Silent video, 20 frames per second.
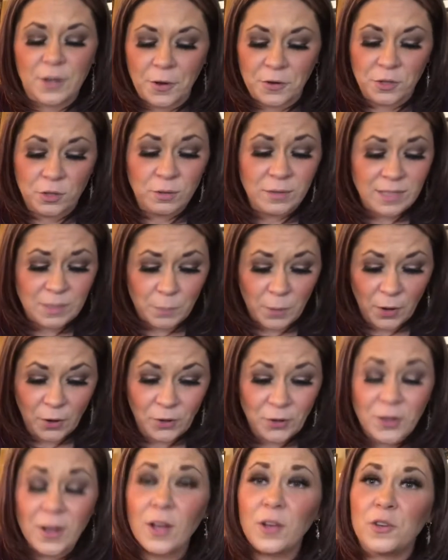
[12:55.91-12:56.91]
a new
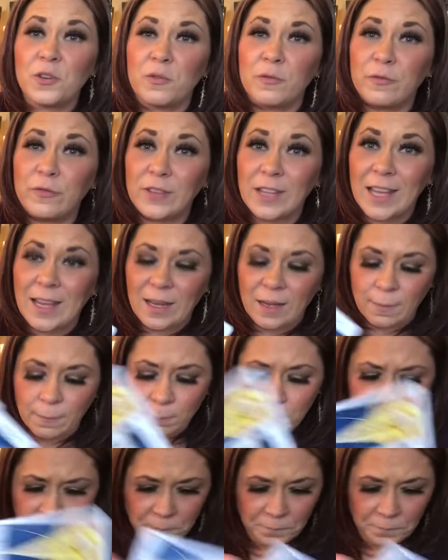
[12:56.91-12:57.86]
spark, a new flame.